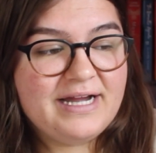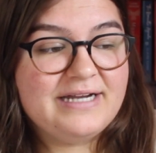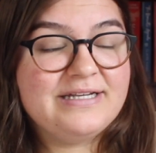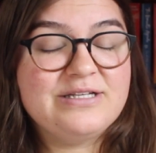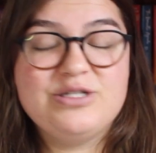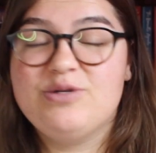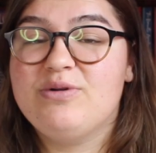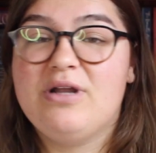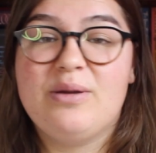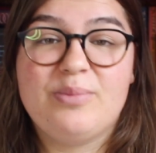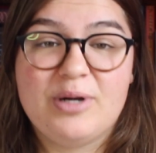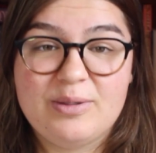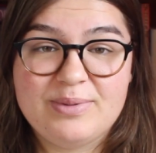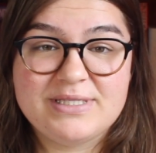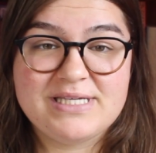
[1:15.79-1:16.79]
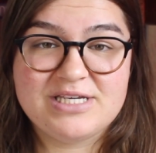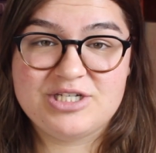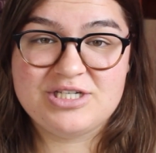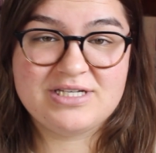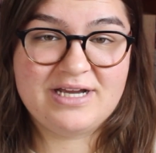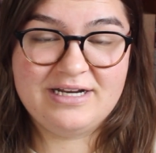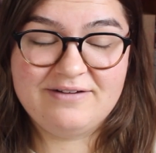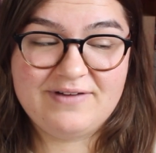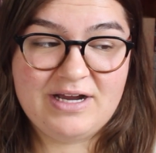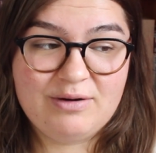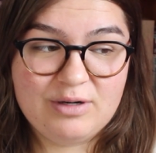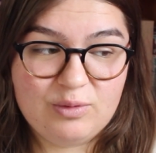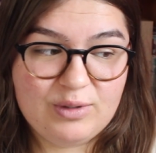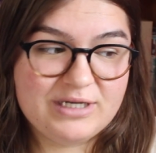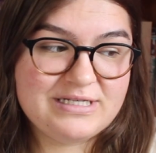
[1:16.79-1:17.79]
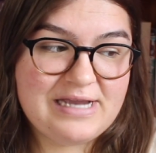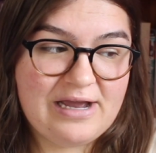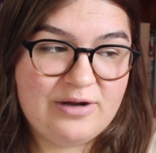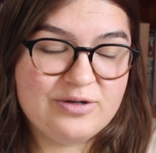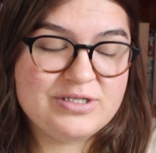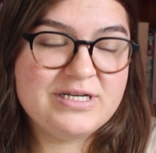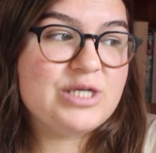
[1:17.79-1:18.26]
I didn't do it on purpose, that's just kind of how it worked out,